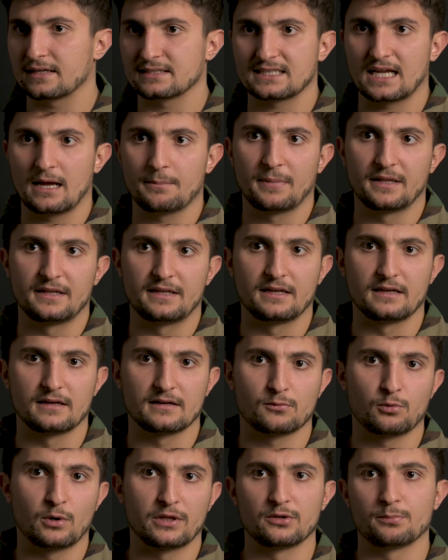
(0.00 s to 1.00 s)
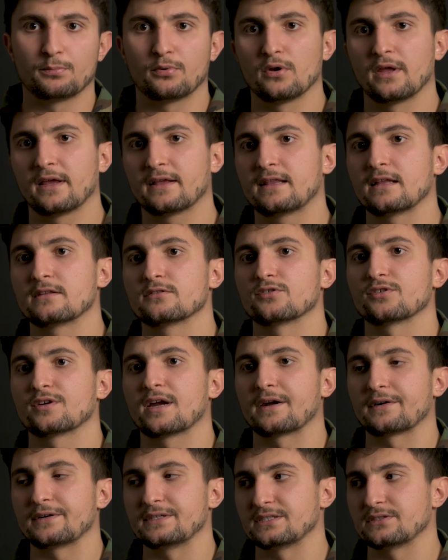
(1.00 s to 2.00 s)
is happening when you're pulling the
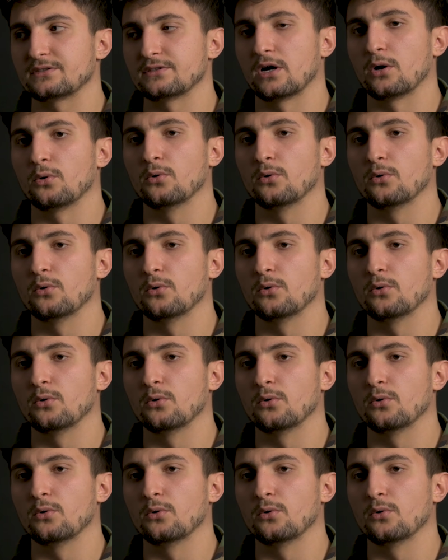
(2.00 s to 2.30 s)
trigger is